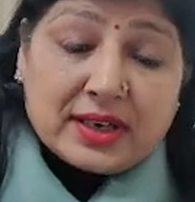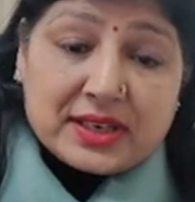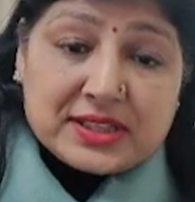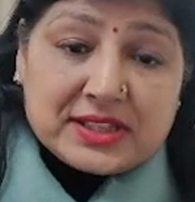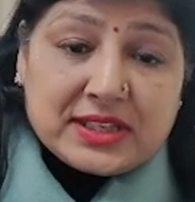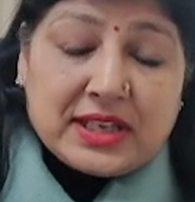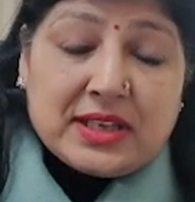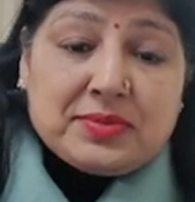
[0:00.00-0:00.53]
are
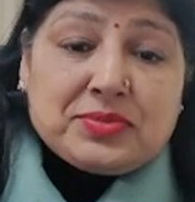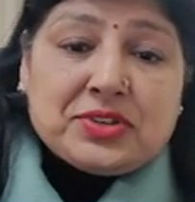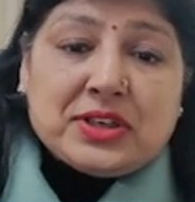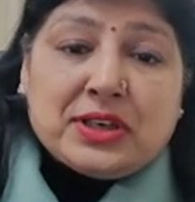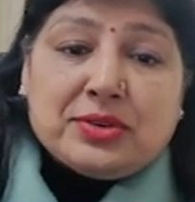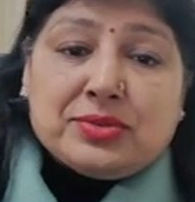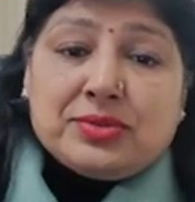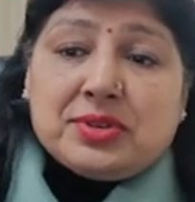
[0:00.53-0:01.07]
same
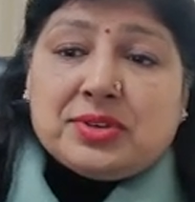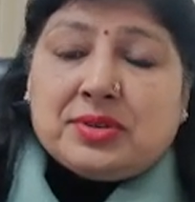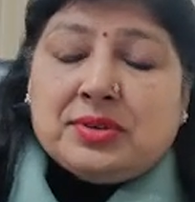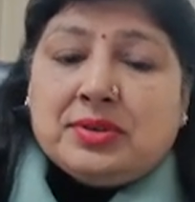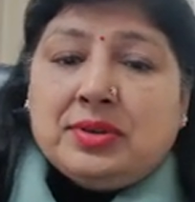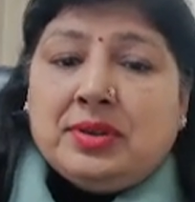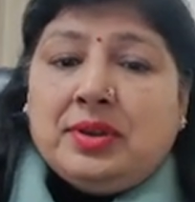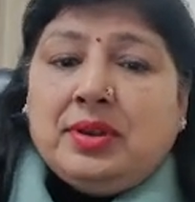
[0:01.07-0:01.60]
sounds,
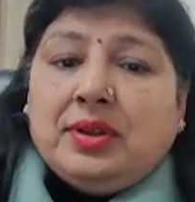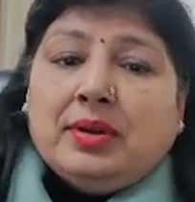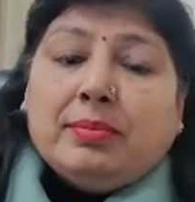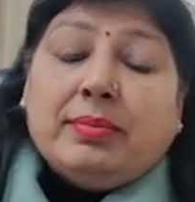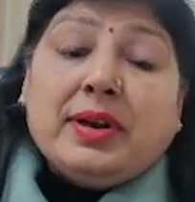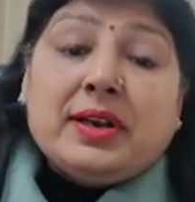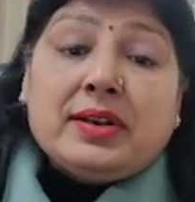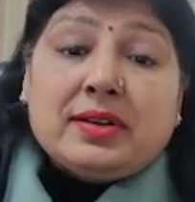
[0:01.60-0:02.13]

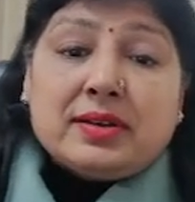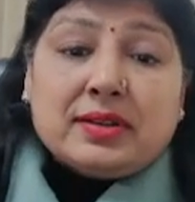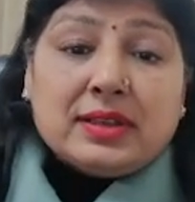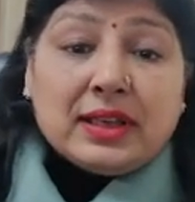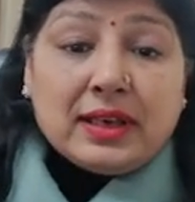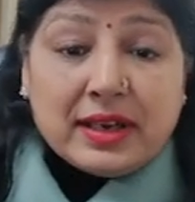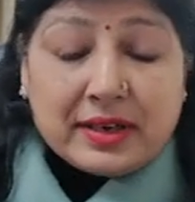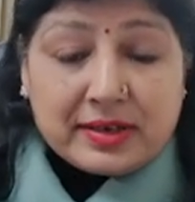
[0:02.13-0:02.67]
but
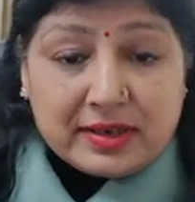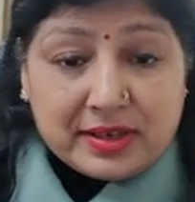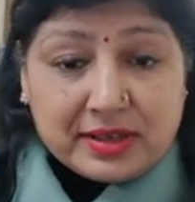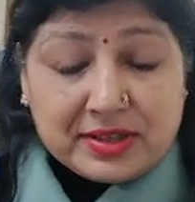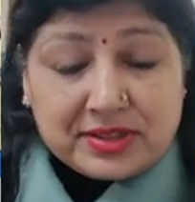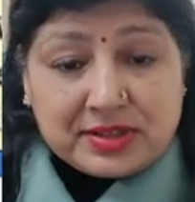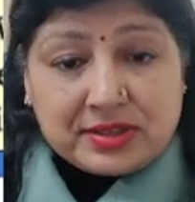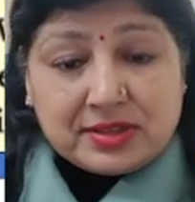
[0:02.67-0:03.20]
the
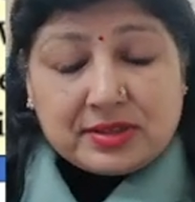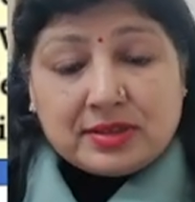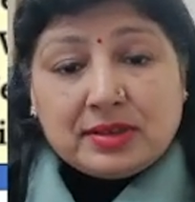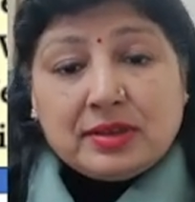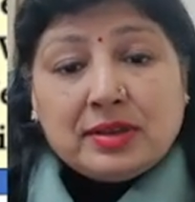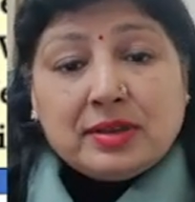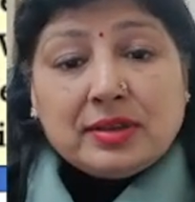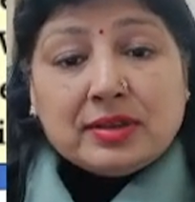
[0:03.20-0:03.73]
letters
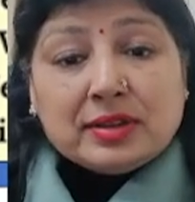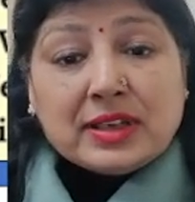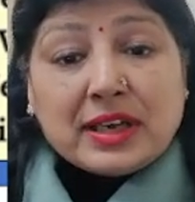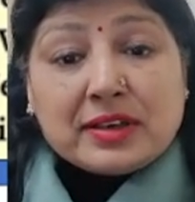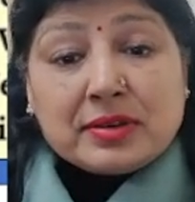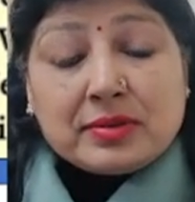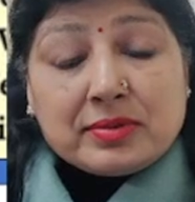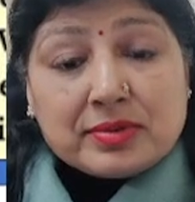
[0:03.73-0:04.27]

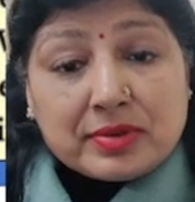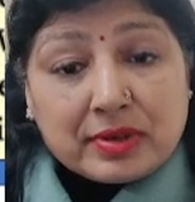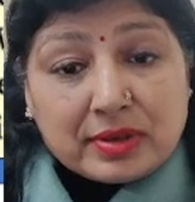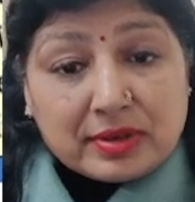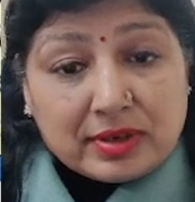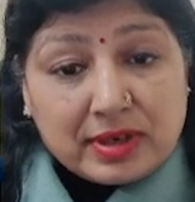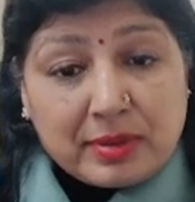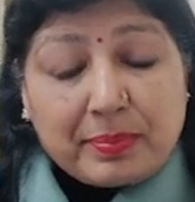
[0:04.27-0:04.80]
that
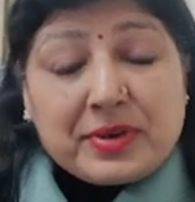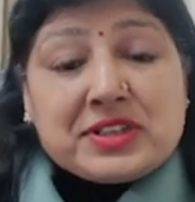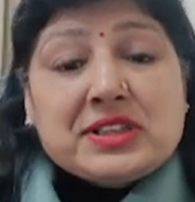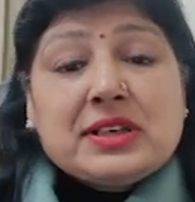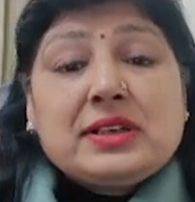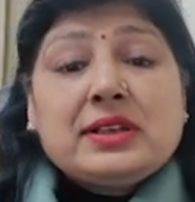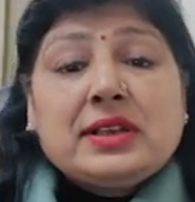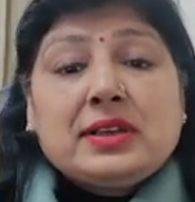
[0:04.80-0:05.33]

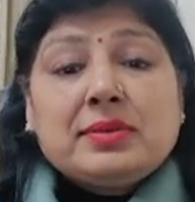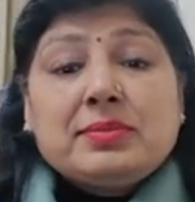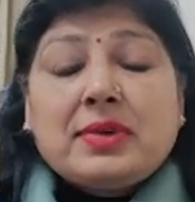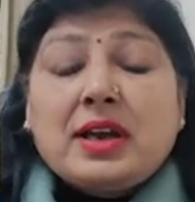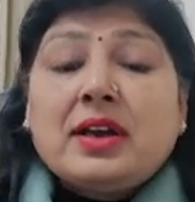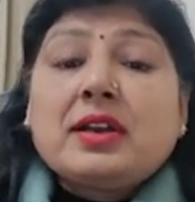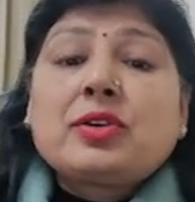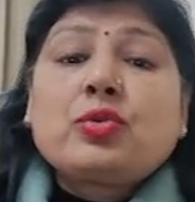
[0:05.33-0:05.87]
represent
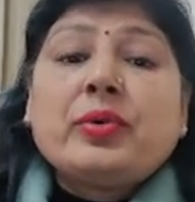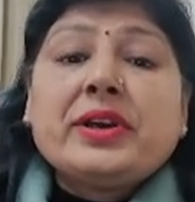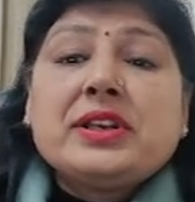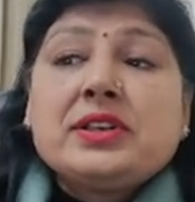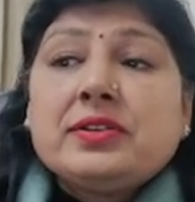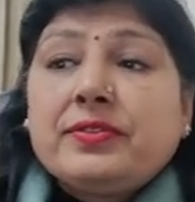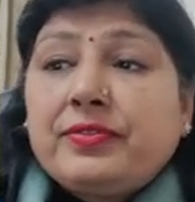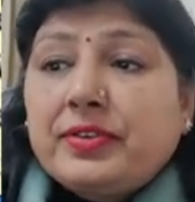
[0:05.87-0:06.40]
them are
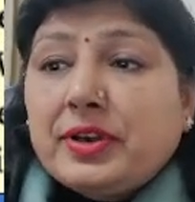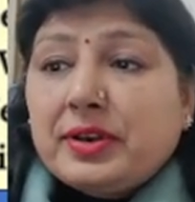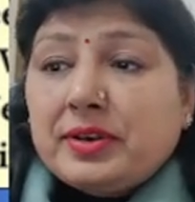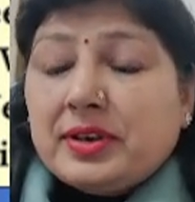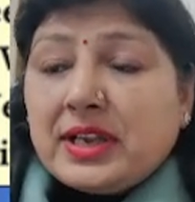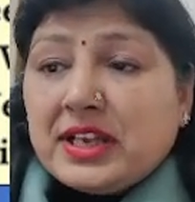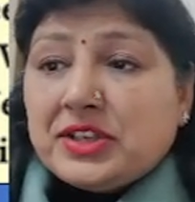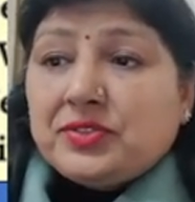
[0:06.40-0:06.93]
quite
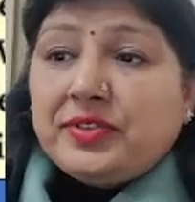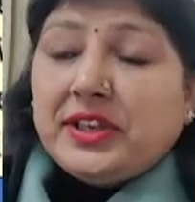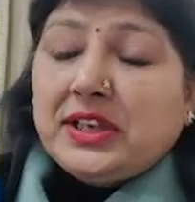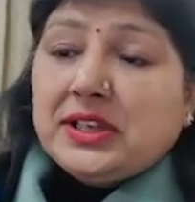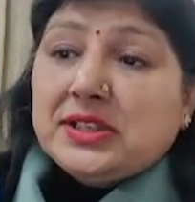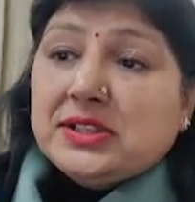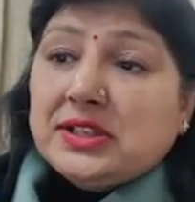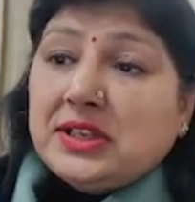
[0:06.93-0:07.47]
different. As we
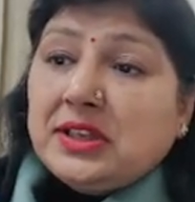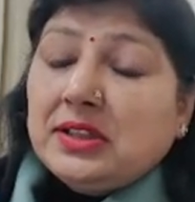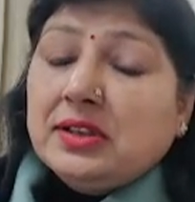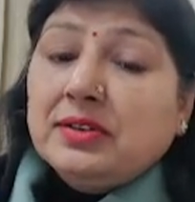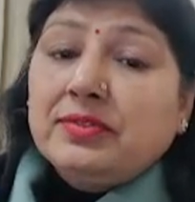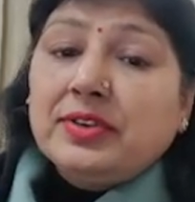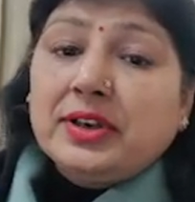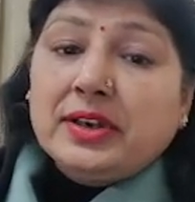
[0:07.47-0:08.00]
can see
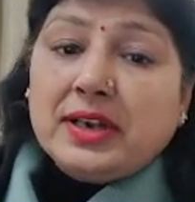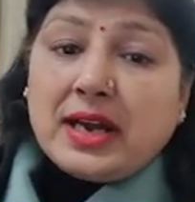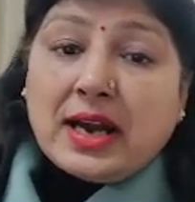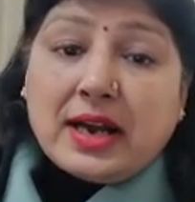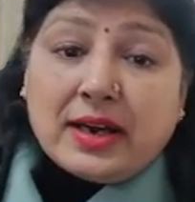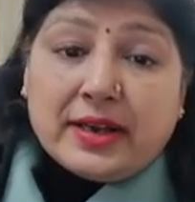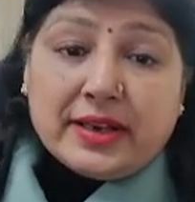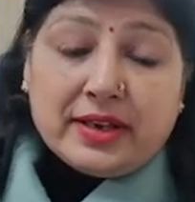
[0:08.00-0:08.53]
the word
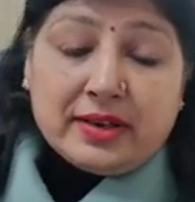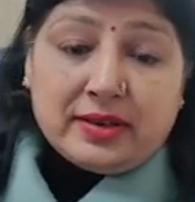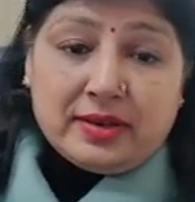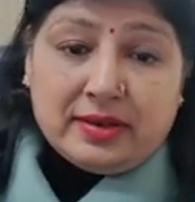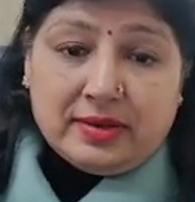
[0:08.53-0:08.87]
I